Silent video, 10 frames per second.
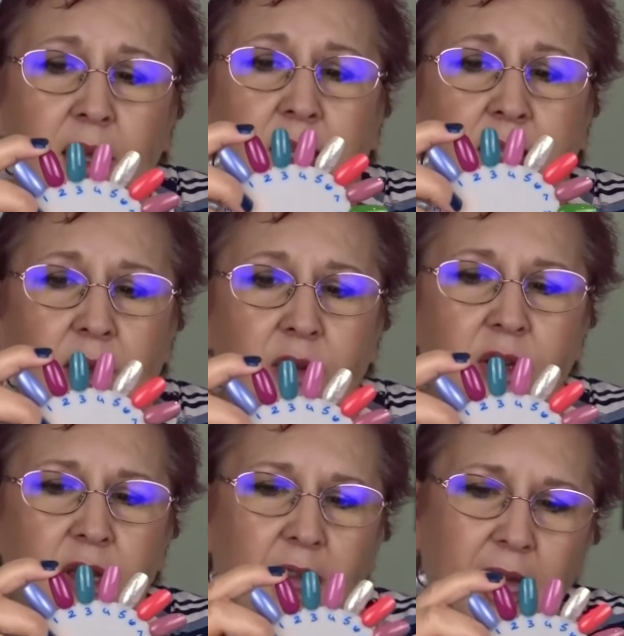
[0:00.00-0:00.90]
So
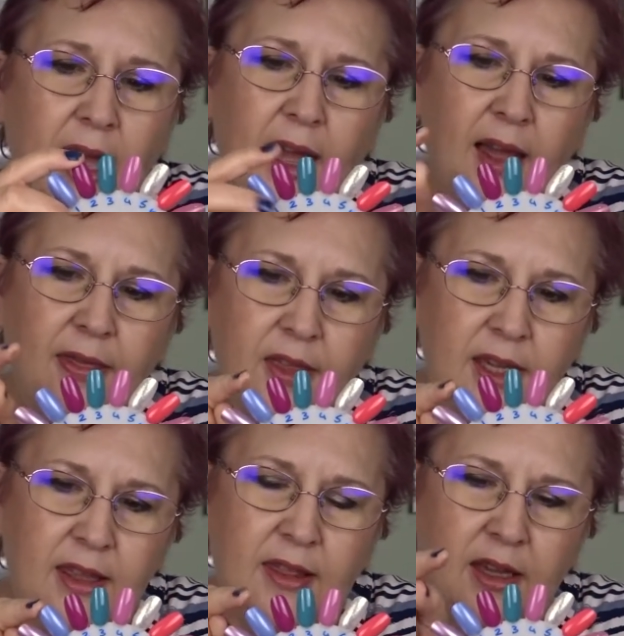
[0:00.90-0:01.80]

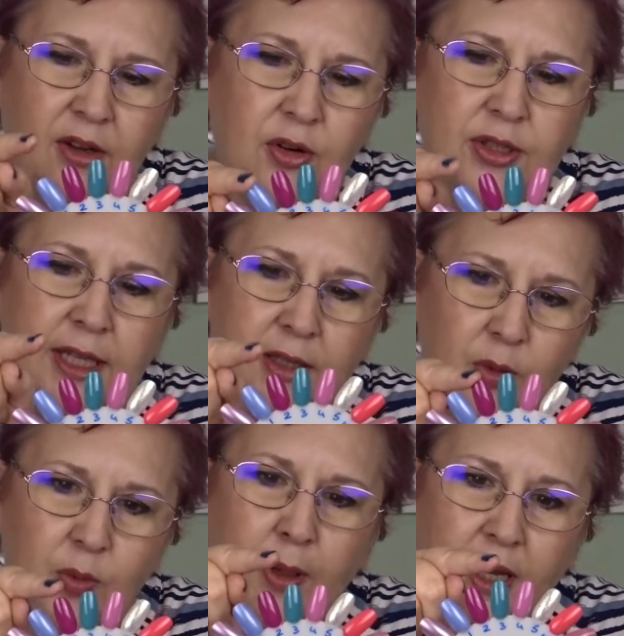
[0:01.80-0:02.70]
the crosses
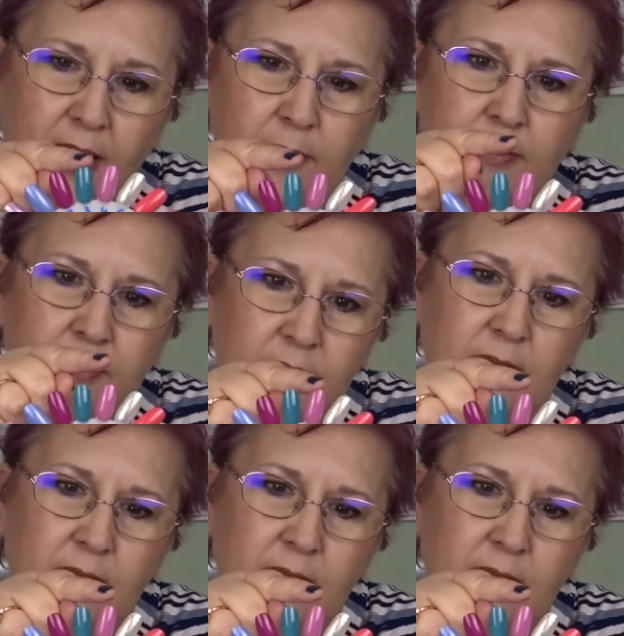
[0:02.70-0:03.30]
will become